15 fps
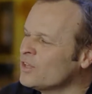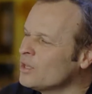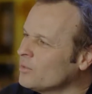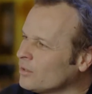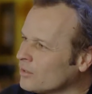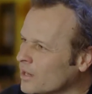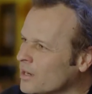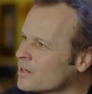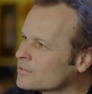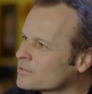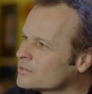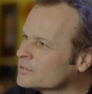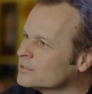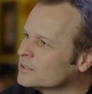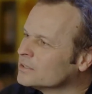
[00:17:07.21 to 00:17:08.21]
female
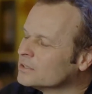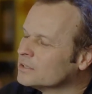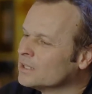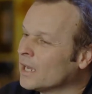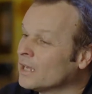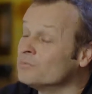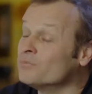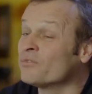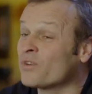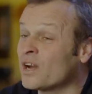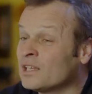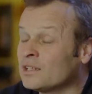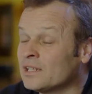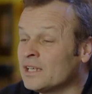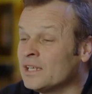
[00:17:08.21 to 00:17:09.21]
character, and
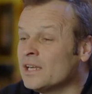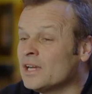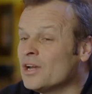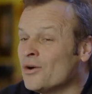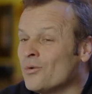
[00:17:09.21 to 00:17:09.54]
frankly,